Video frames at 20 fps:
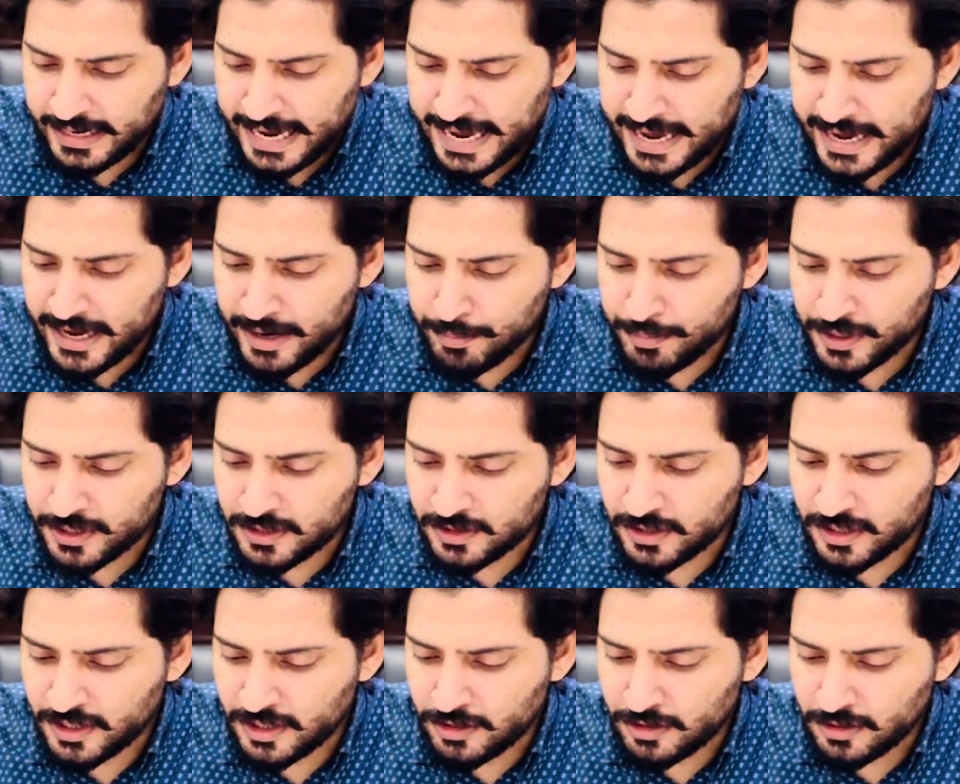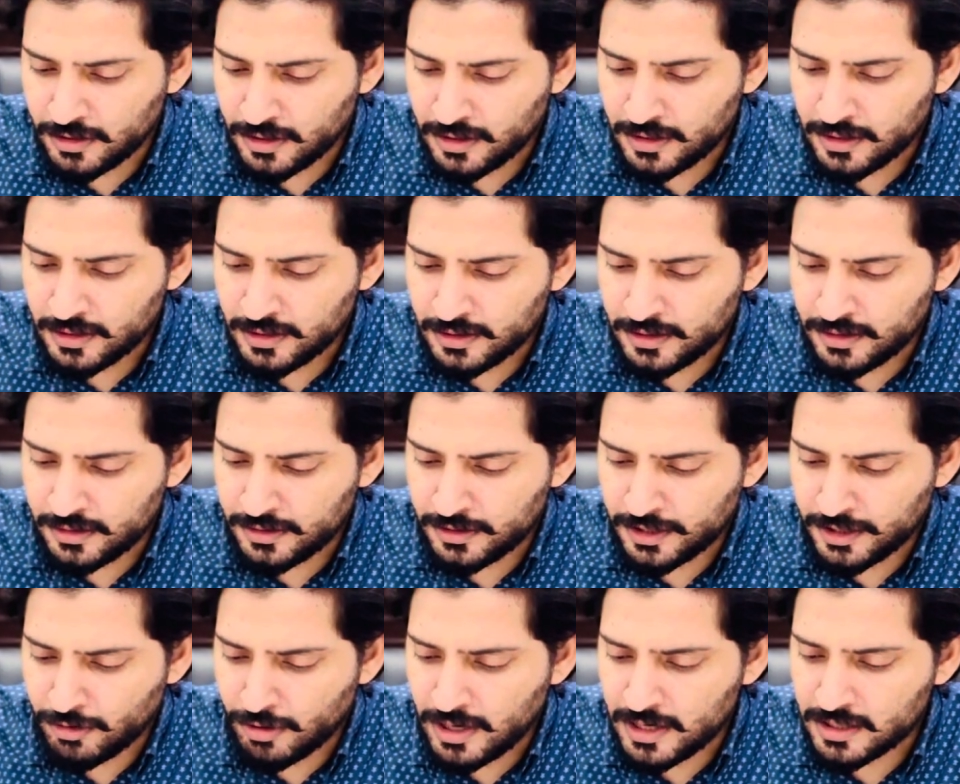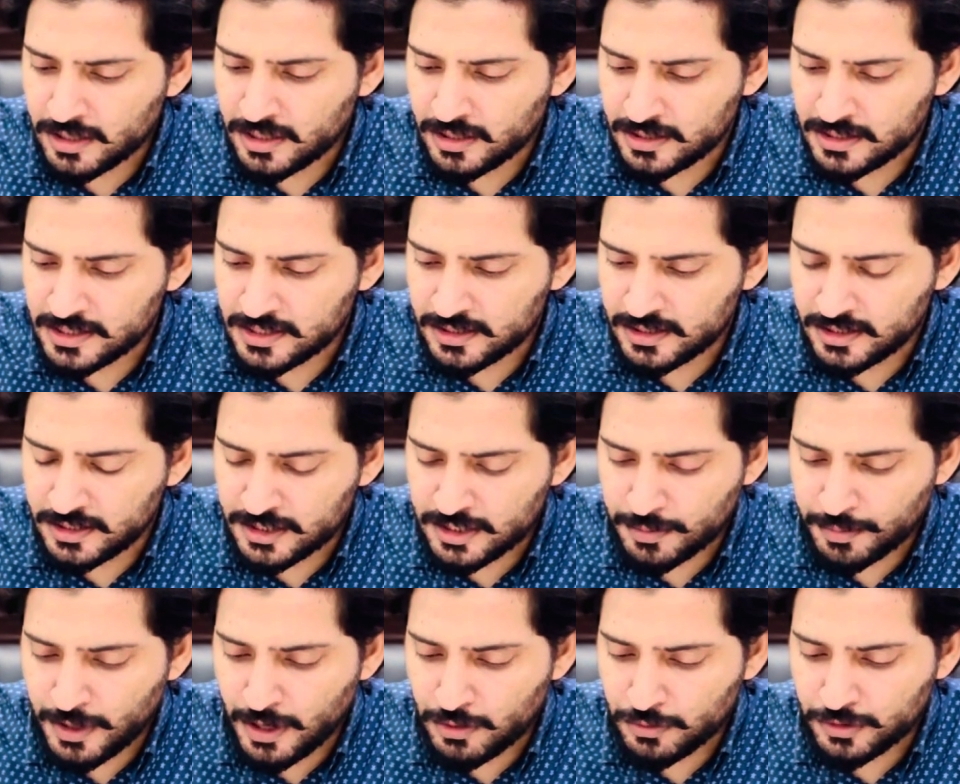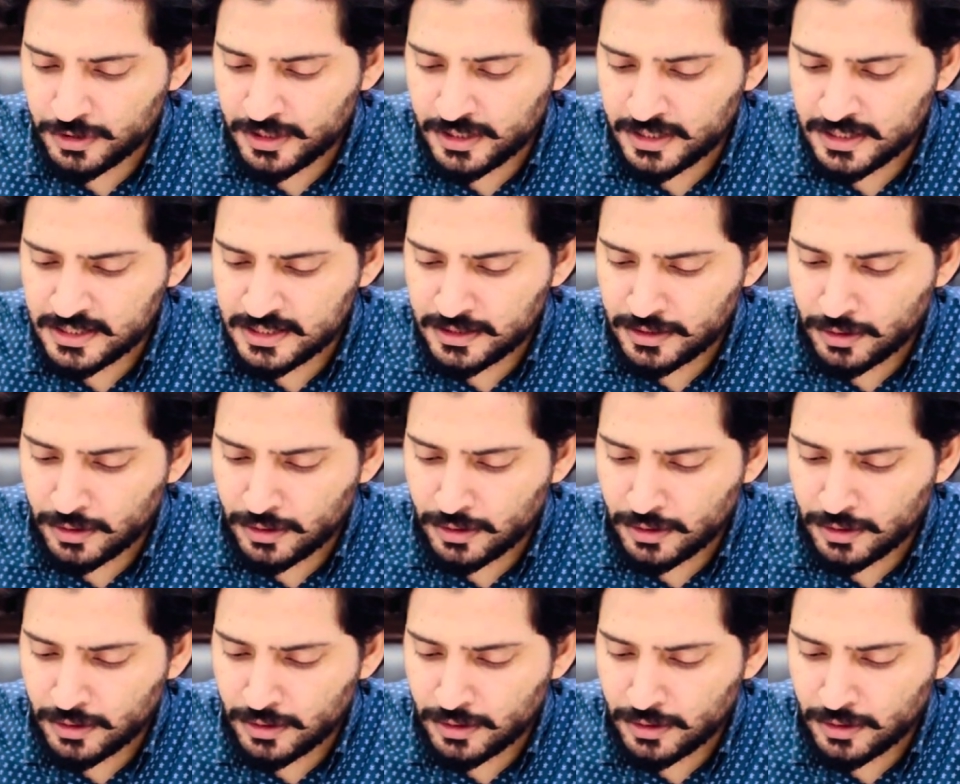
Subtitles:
A, but there are concerns about this.